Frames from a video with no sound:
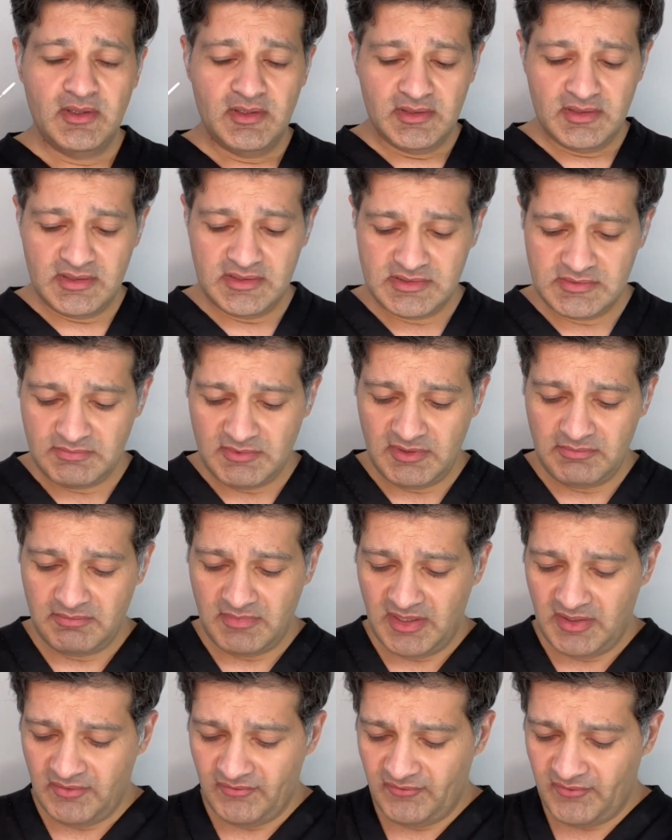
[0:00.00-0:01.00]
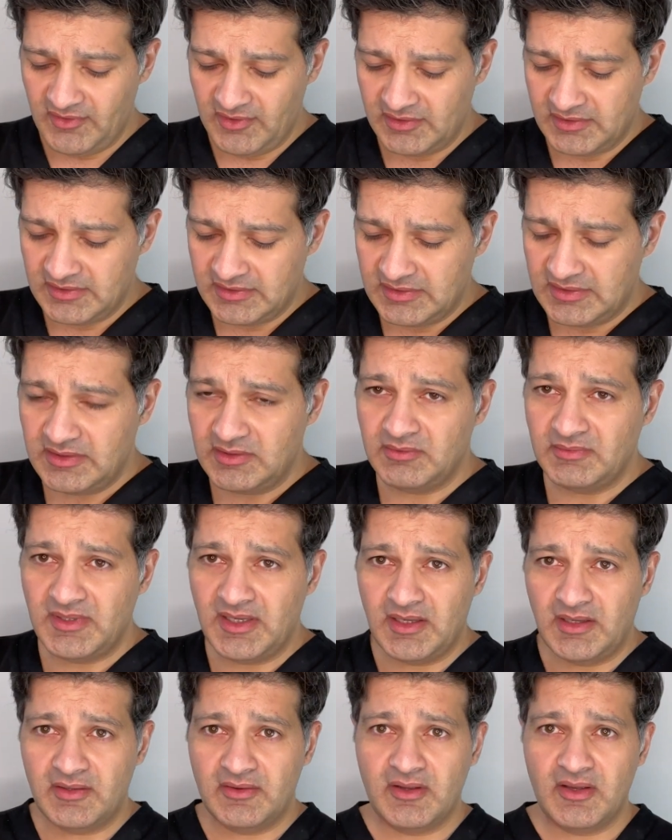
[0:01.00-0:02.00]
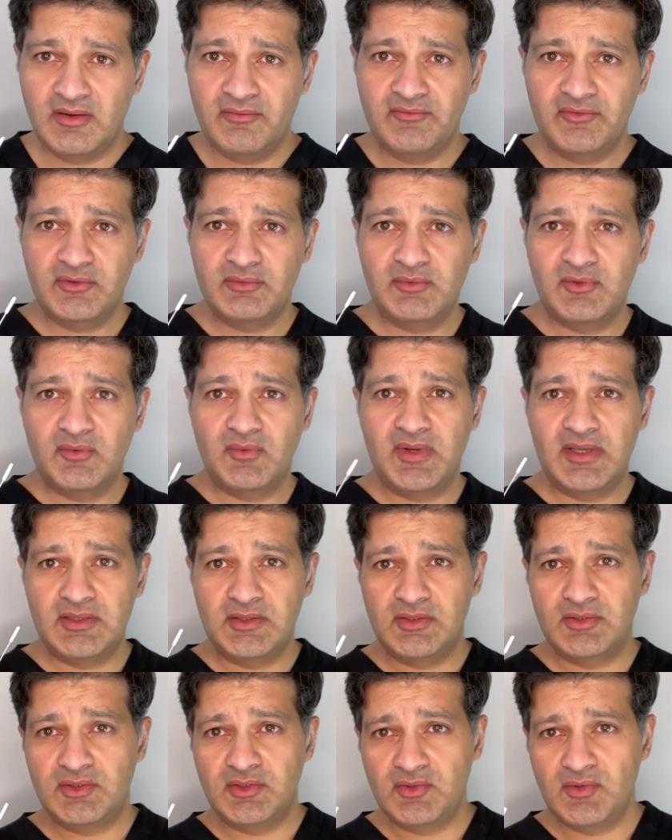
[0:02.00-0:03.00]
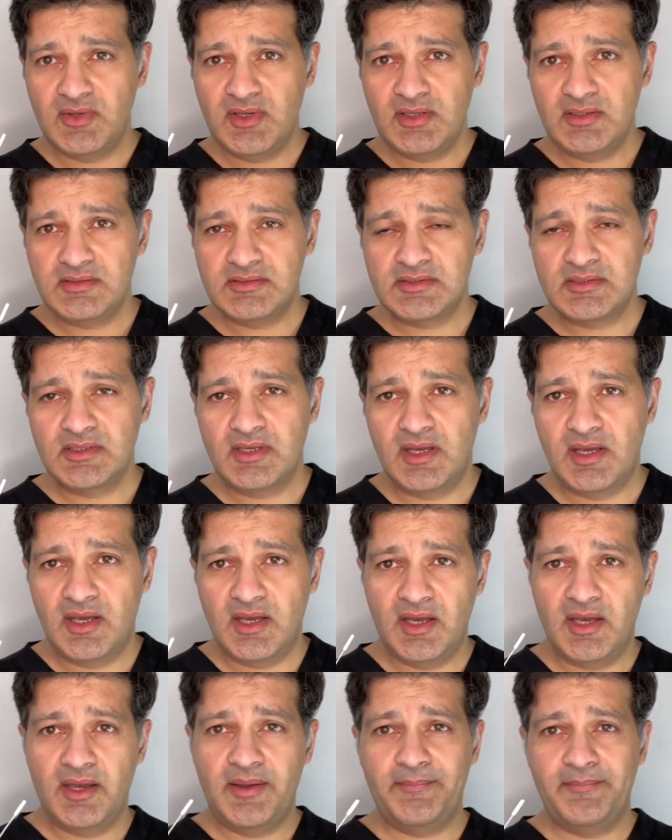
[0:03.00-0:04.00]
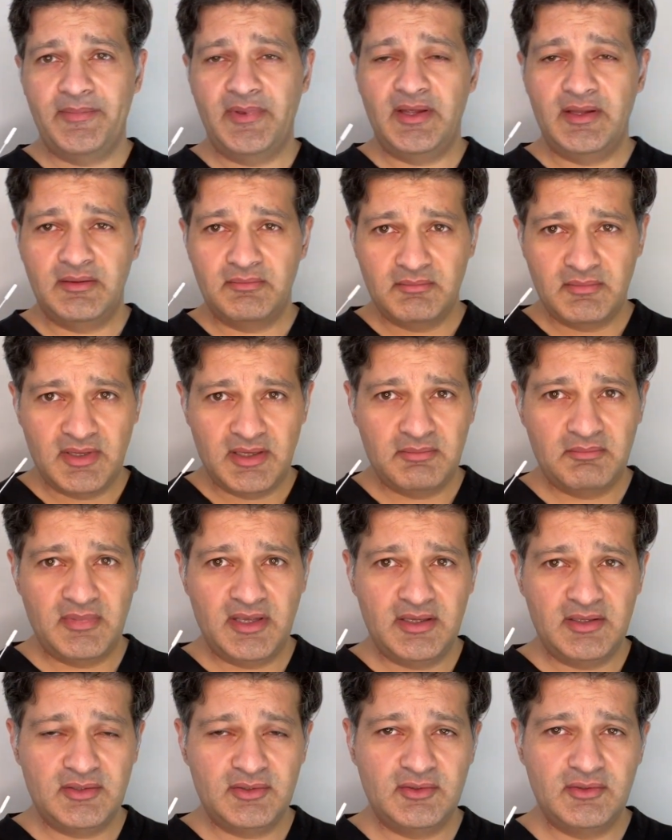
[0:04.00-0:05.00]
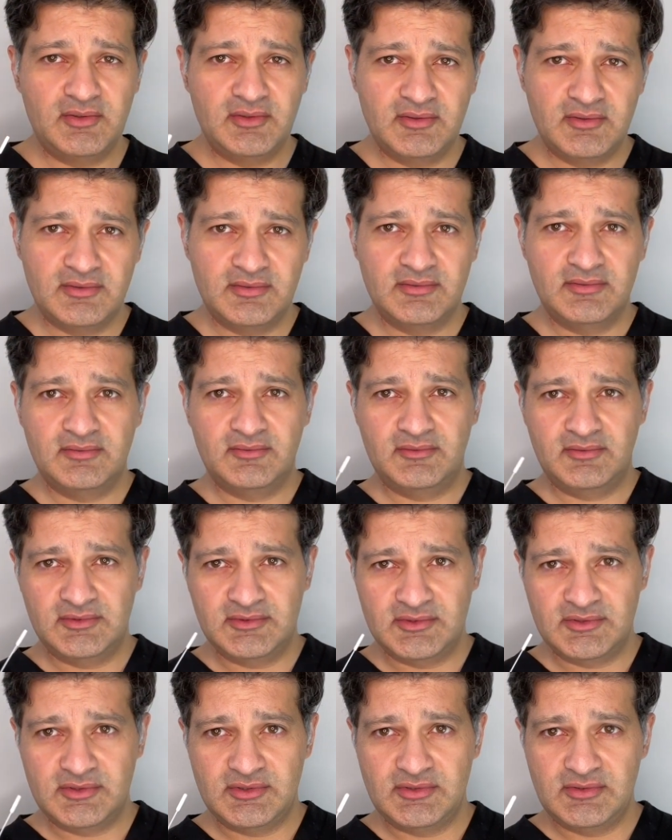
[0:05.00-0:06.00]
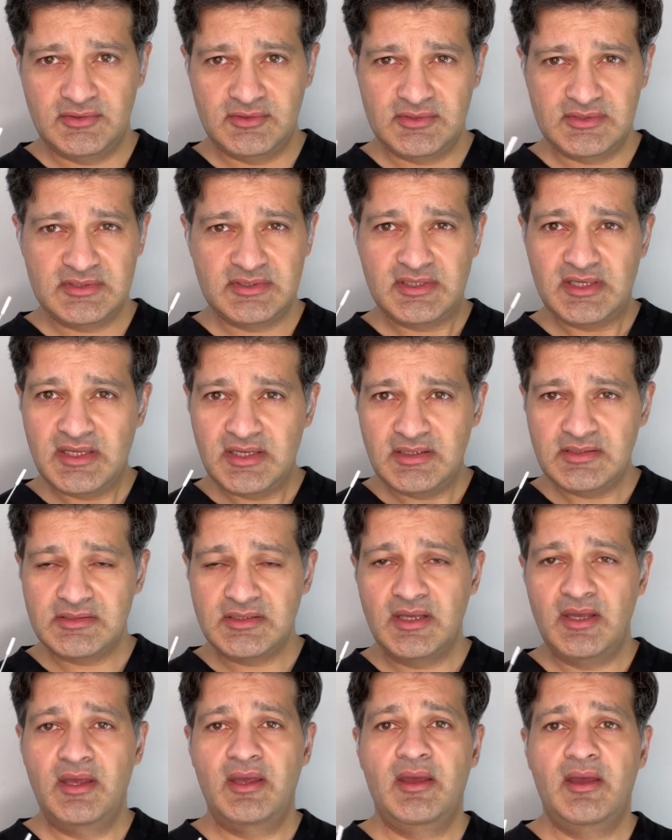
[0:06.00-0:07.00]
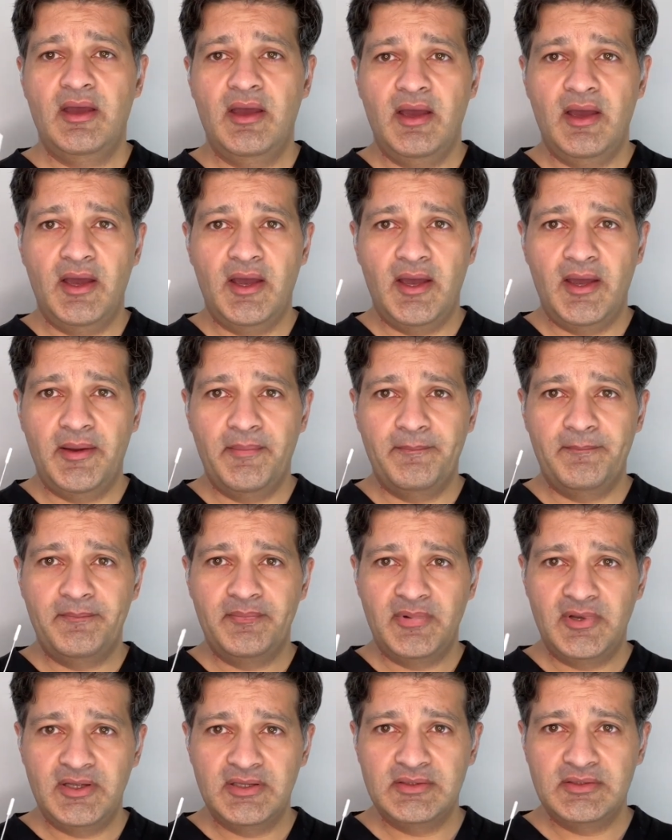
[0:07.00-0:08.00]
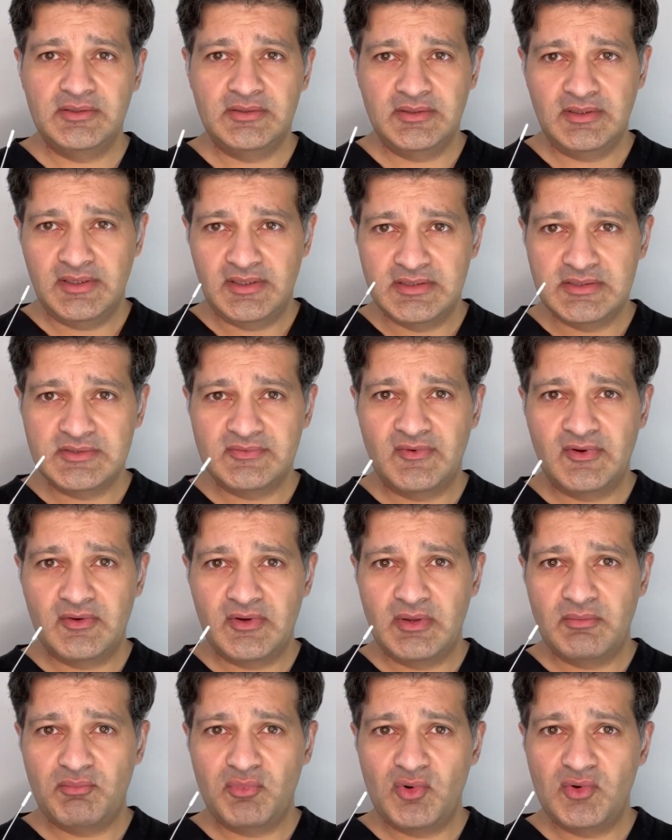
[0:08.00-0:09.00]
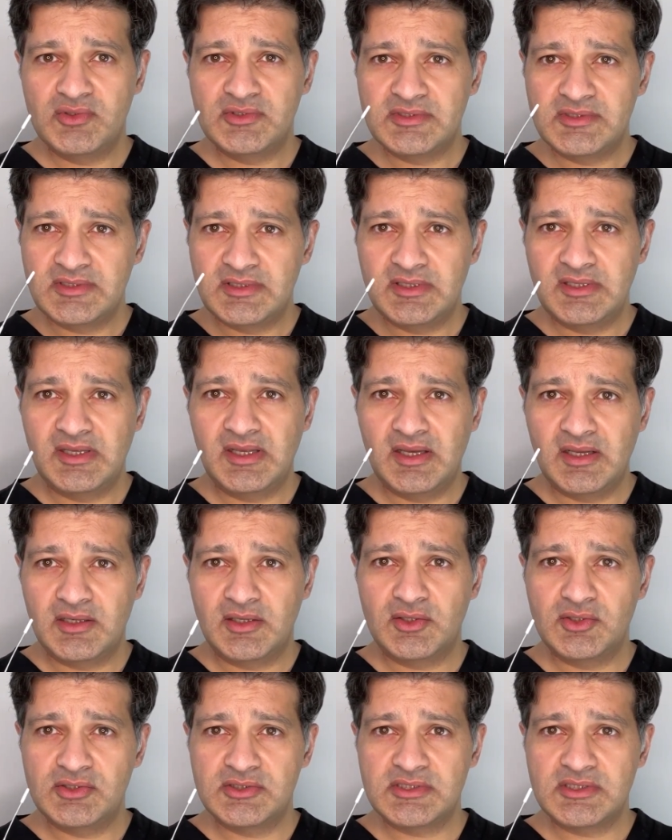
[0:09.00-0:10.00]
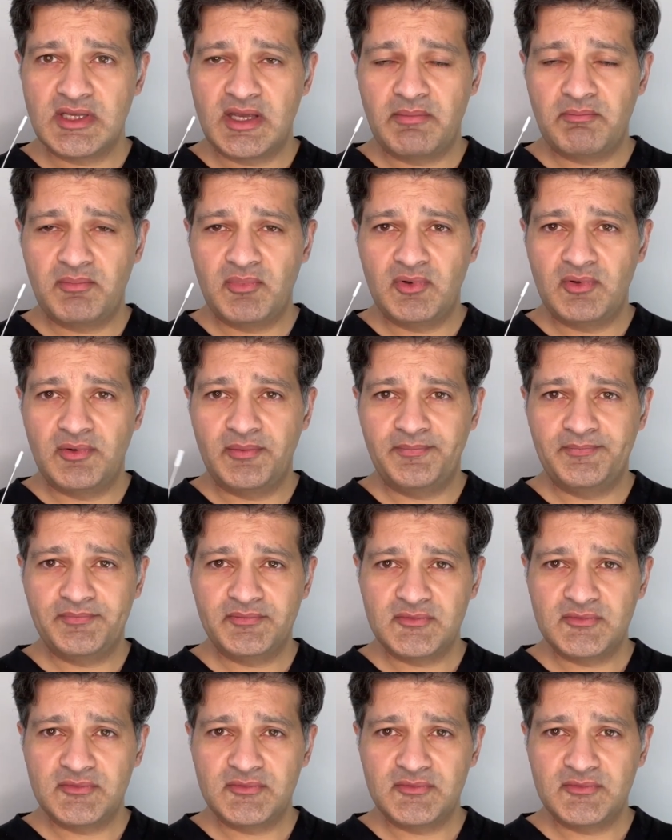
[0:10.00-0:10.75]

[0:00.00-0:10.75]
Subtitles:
This bit may feel a little bit uncomfortable when you do it, and it may make you want to sneeze, but it's very important that you get a good sample.